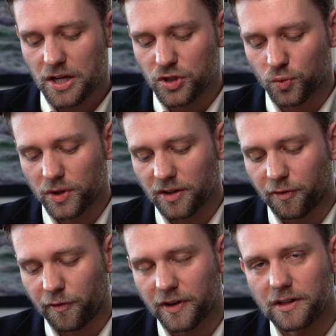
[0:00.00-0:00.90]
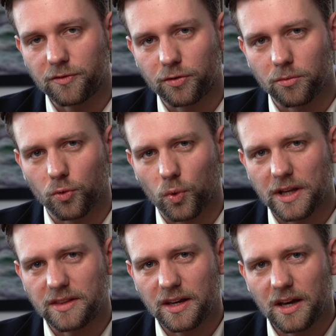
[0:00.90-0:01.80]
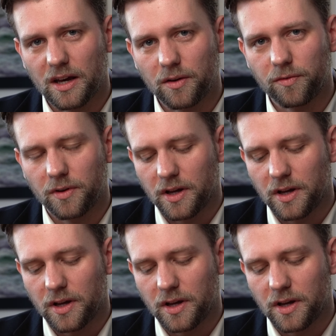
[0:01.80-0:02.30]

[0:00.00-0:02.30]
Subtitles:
You really feel it from the weight they have.